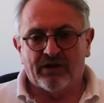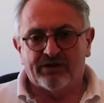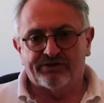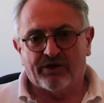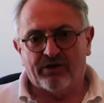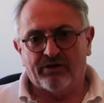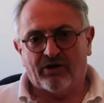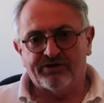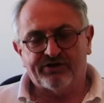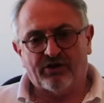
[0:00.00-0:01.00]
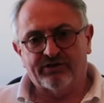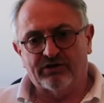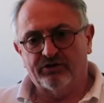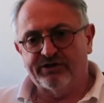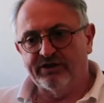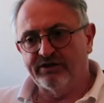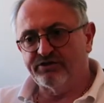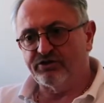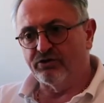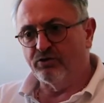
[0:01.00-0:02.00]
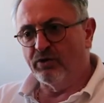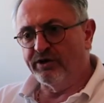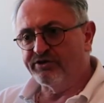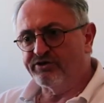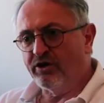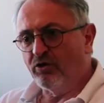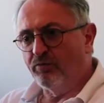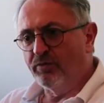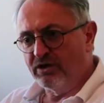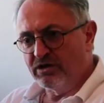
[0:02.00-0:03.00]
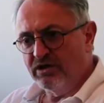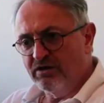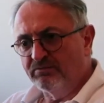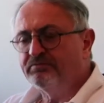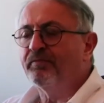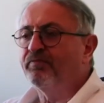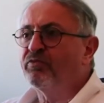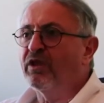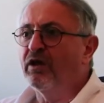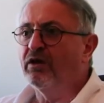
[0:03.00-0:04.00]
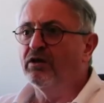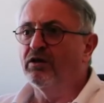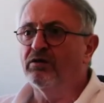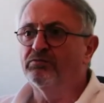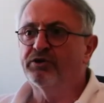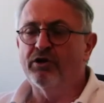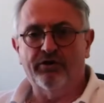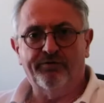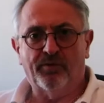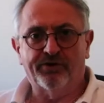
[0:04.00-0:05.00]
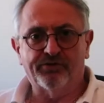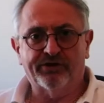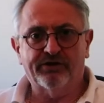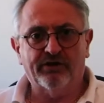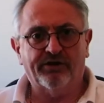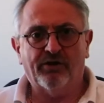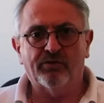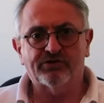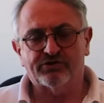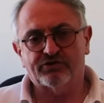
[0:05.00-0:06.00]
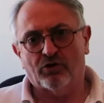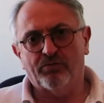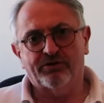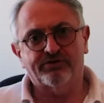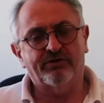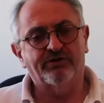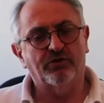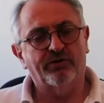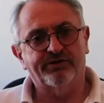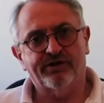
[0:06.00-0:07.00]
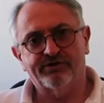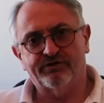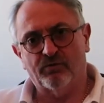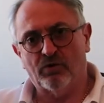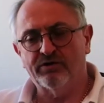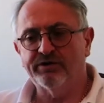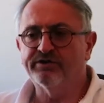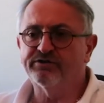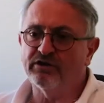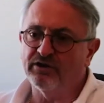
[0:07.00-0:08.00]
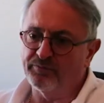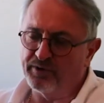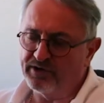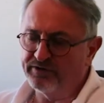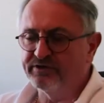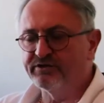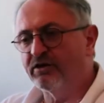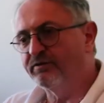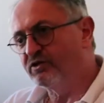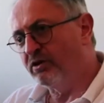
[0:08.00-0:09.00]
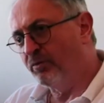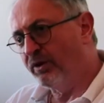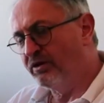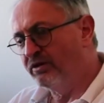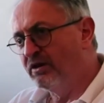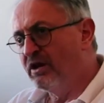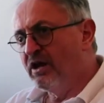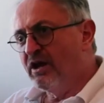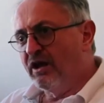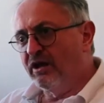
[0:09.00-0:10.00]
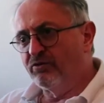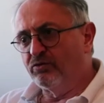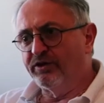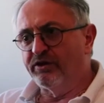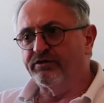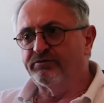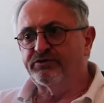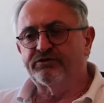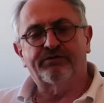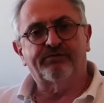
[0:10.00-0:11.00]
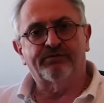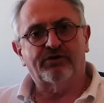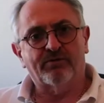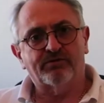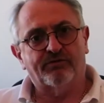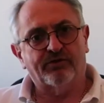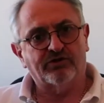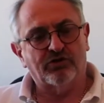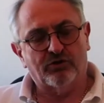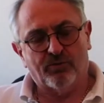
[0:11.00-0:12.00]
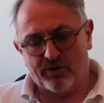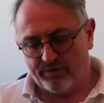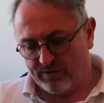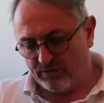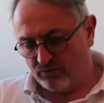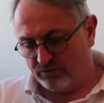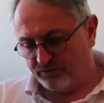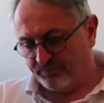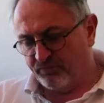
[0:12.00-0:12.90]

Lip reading: So I started looking into ways to help me curb my drinking. I don't wish to stop because I enjoy the taste of wines, I love brandies, I love champagne and all the other different types of drinks you can buy around the world.